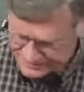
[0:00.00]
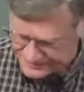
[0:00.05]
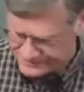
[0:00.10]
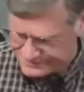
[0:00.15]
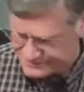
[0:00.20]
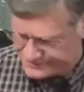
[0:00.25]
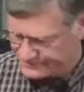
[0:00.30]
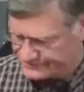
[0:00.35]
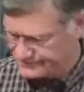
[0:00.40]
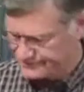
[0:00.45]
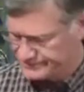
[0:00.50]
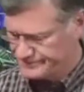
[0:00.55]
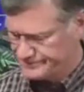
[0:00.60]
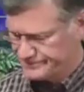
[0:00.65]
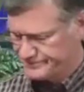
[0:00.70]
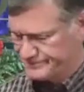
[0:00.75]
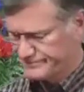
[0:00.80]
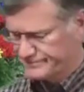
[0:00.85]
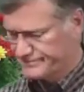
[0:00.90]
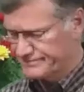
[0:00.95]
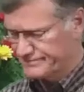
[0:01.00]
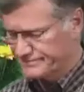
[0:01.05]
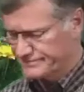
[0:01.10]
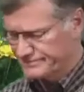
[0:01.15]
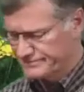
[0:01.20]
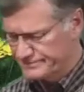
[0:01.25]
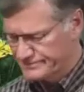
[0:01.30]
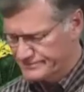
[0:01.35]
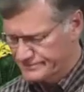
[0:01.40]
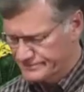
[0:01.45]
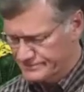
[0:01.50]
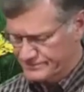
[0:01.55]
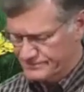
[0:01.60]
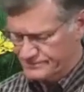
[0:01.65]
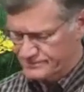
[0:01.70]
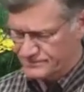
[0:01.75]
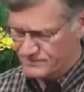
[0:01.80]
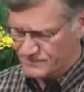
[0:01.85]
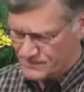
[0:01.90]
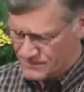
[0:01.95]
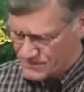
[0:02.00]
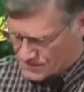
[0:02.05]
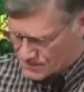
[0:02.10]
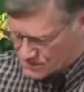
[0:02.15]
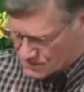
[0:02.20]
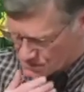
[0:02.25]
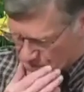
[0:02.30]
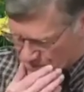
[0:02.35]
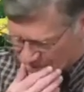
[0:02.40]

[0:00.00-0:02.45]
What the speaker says: Nobody speaks.